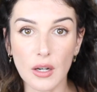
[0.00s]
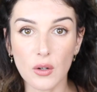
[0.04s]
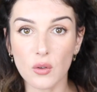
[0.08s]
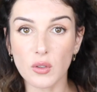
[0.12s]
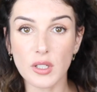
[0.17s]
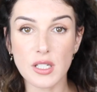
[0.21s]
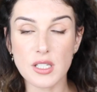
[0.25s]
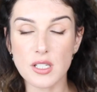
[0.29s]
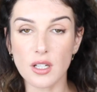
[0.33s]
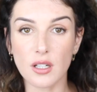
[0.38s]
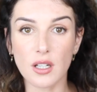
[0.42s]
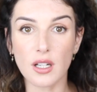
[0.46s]
It
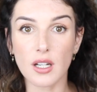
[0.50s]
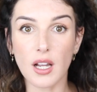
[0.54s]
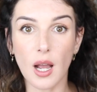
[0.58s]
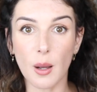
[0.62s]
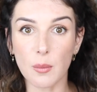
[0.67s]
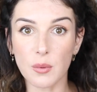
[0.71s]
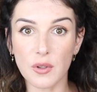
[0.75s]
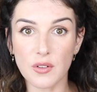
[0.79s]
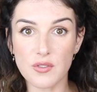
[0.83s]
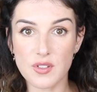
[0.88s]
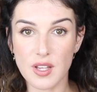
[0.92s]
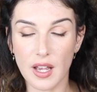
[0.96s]
only took a
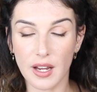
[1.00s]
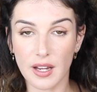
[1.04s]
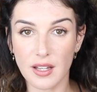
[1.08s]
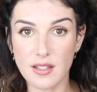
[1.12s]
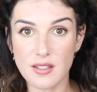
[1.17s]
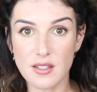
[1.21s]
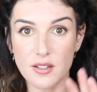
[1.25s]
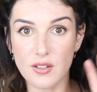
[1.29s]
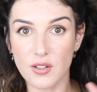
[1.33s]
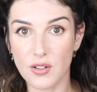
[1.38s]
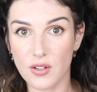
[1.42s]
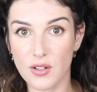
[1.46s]
couple of
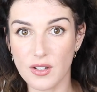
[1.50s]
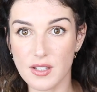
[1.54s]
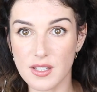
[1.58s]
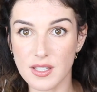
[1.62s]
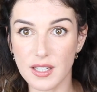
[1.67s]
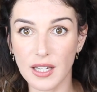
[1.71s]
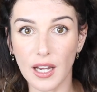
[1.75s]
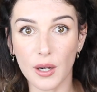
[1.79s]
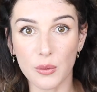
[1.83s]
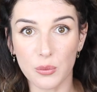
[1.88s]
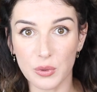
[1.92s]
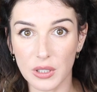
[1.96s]
seconds and you could
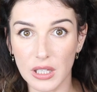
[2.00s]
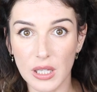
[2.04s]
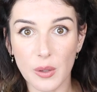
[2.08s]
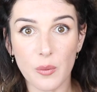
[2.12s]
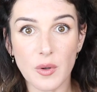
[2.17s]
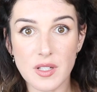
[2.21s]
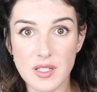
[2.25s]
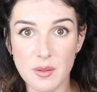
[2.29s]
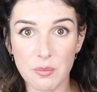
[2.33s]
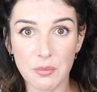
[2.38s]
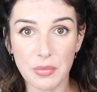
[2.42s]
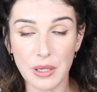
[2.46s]
see I really
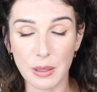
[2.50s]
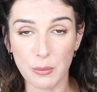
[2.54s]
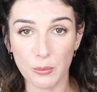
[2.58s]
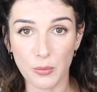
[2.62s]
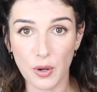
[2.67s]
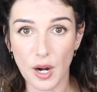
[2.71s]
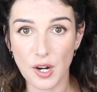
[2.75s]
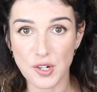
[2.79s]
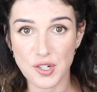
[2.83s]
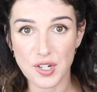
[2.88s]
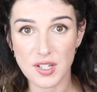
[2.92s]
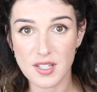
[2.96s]
wasn't being
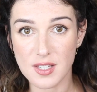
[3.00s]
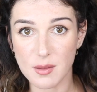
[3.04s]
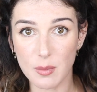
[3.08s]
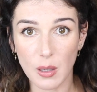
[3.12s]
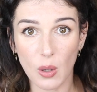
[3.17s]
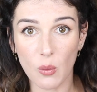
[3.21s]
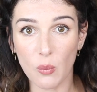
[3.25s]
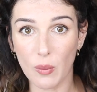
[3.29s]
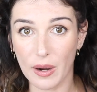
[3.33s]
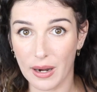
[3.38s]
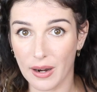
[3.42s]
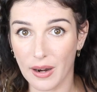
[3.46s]
precious
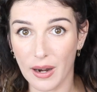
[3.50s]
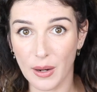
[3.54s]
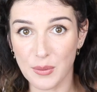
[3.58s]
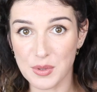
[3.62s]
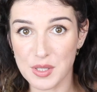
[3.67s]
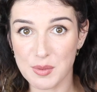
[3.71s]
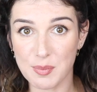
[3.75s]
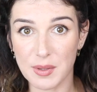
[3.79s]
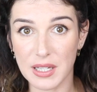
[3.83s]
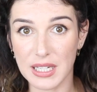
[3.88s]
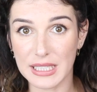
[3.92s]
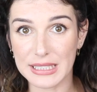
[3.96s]
about where I
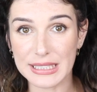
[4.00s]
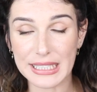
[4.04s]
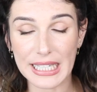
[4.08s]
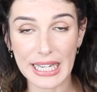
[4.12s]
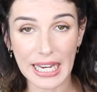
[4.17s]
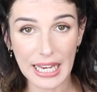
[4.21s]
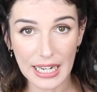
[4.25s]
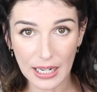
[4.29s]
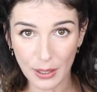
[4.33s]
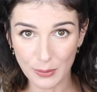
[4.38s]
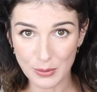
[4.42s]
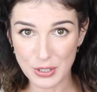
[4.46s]
was
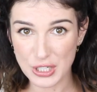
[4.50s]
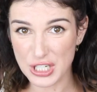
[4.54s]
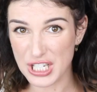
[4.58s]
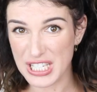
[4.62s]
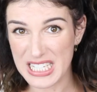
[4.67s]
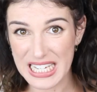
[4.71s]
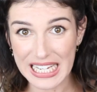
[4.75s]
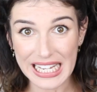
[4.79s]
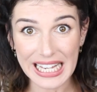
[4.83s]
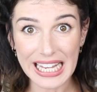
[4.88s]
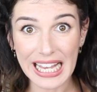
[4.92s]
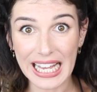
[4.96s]
placing it. I was
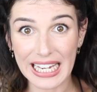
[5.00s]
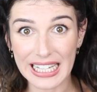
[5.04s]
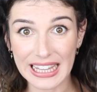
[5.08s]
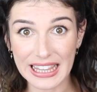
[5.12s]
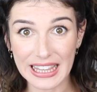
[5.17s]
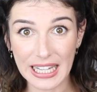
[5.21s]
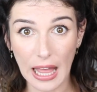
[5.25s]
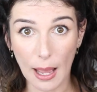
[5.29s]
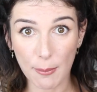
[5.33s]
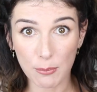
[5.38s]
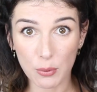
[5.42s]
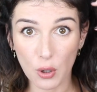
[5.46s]
just
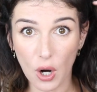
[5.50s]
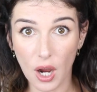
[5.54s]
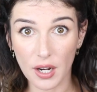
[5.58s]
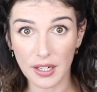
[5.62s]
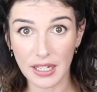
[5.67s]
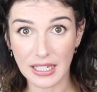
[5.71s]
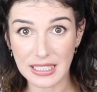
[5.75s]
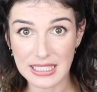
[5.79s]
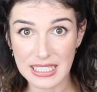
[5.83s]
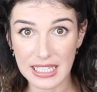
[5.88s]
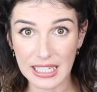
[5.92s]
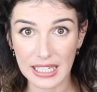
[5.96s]
getting that
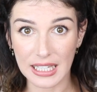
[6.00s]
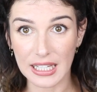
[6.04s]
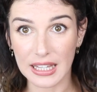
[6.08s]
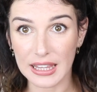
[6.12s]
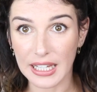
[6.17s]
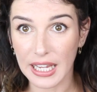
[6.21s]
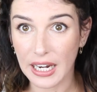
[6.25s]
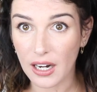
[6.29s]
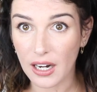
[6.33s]
product in